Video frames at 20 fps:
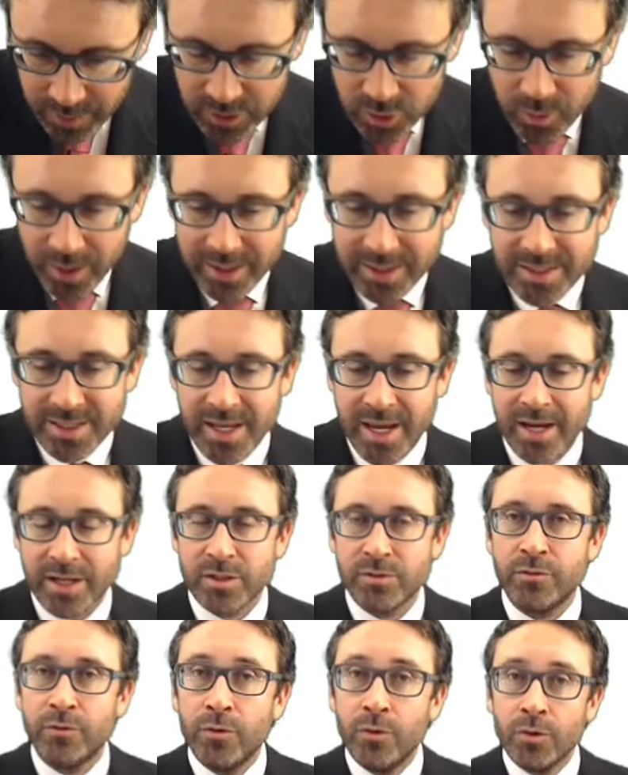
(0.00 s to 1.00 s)
at
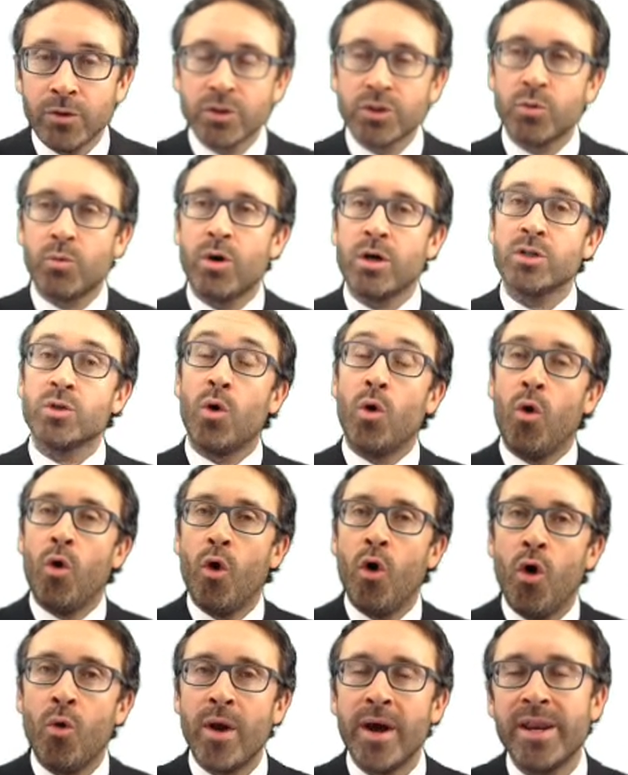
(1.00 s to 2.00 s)
20x4, so what has
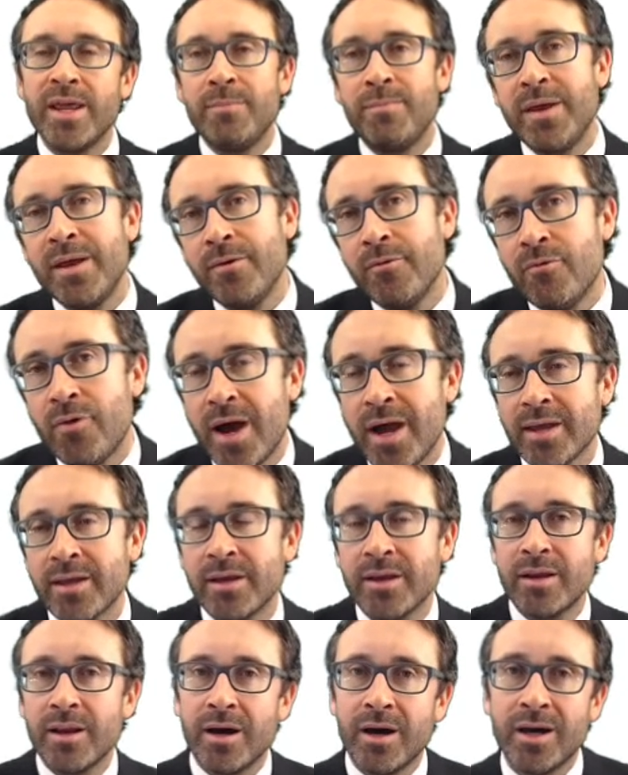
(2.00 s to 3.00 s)
already been
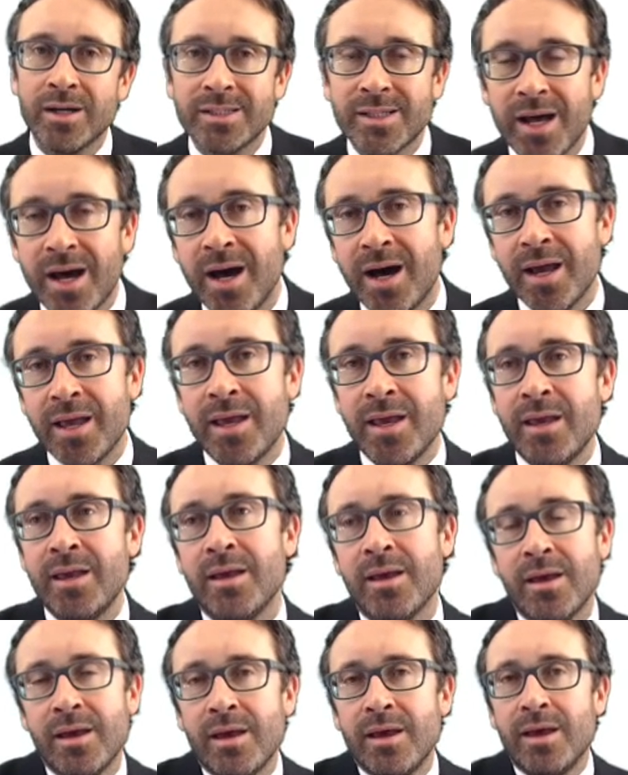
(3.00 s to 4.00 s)
recognised,
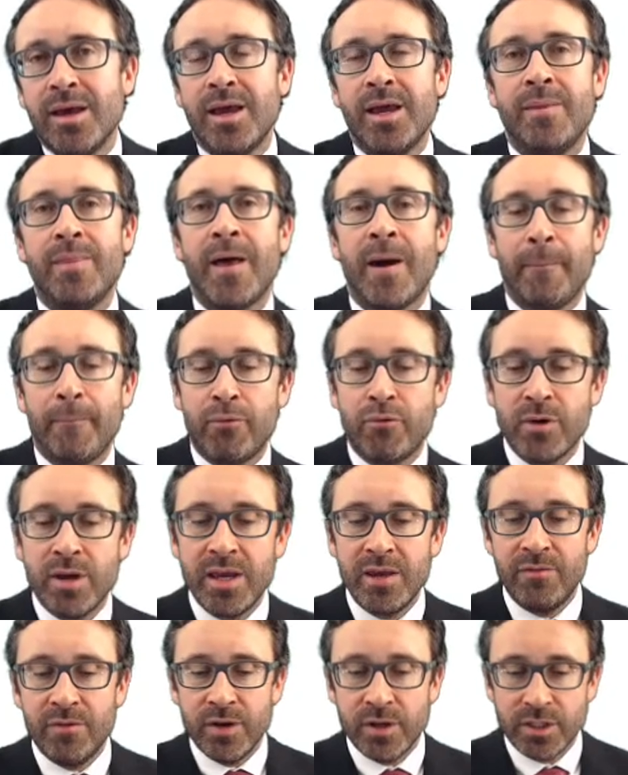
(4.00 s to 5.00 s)
i.e. in that
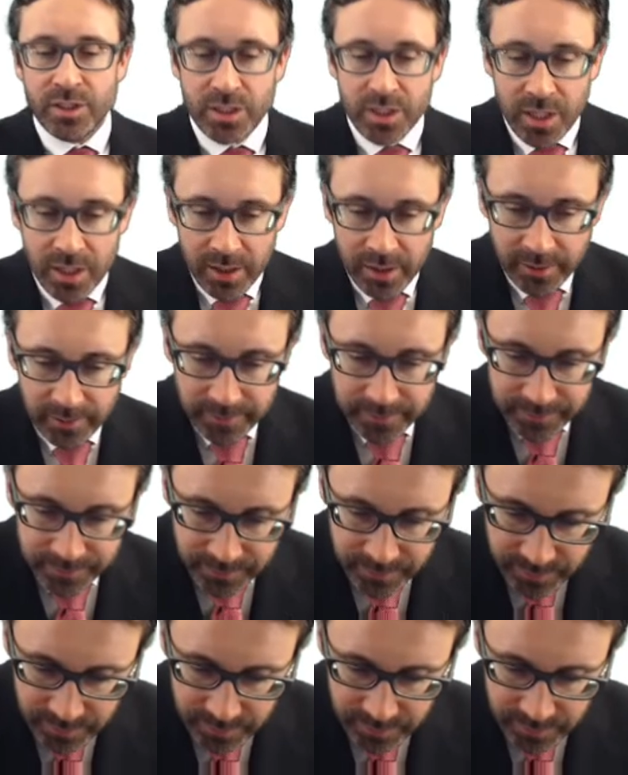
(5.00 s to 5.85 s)
previous year,